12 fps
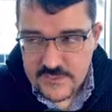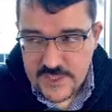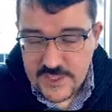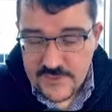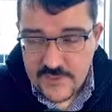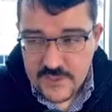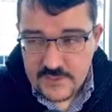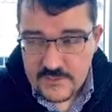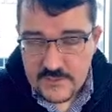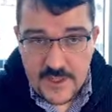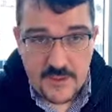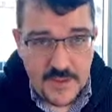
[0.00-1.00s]
I think
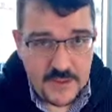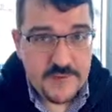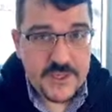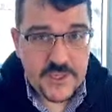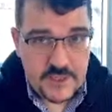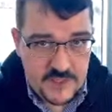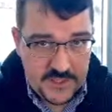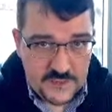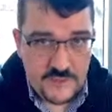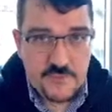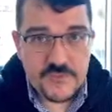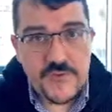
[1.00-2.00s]
I mentioned as
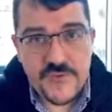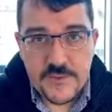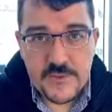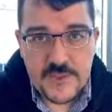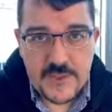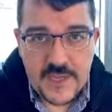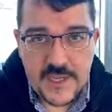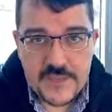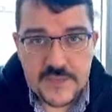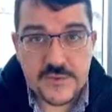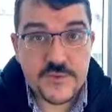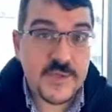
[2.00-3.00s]
we were reviewing the
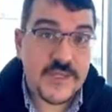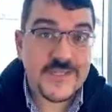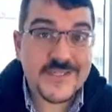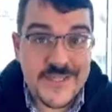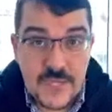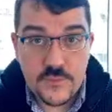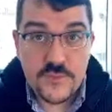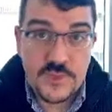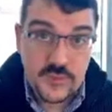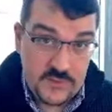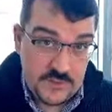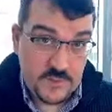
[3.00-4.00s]
answers, well, I said which
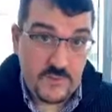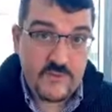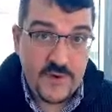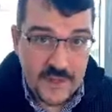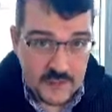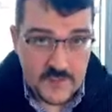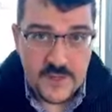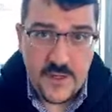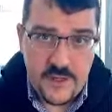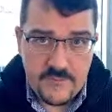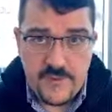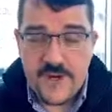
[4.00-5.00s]
ones were right and
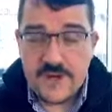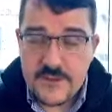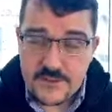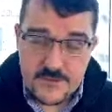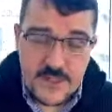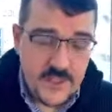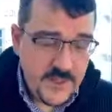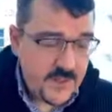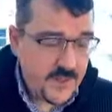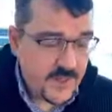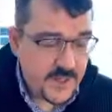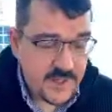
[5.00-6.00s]
not right, and
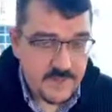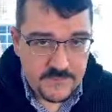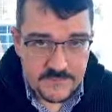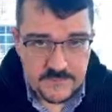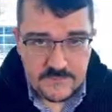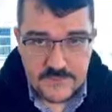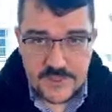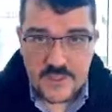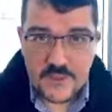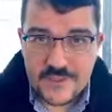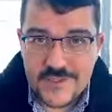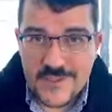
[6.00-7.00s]
it
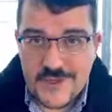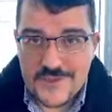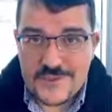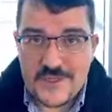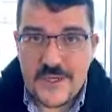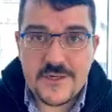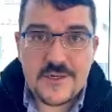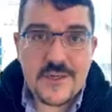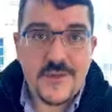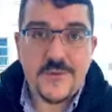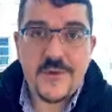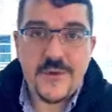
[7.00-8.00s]
looks like I checked a
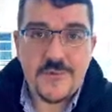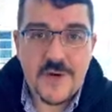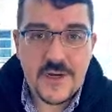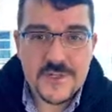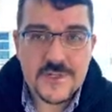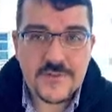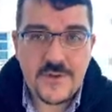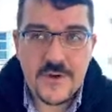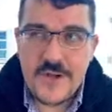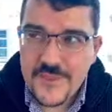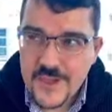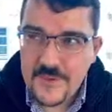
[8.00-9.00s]
couple of the boxes wrong.
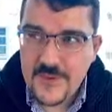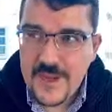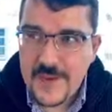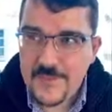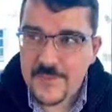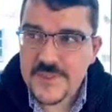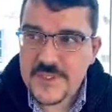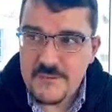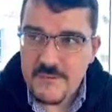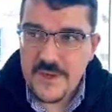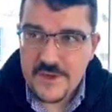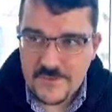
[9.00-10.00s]
I think what happened was I
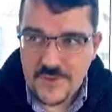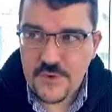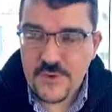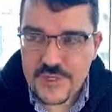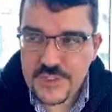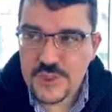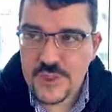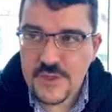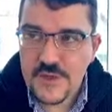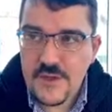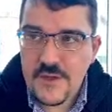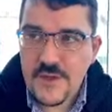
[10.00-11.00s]
made up the
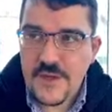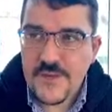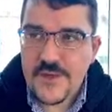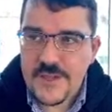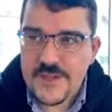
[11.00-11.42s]
question, and then I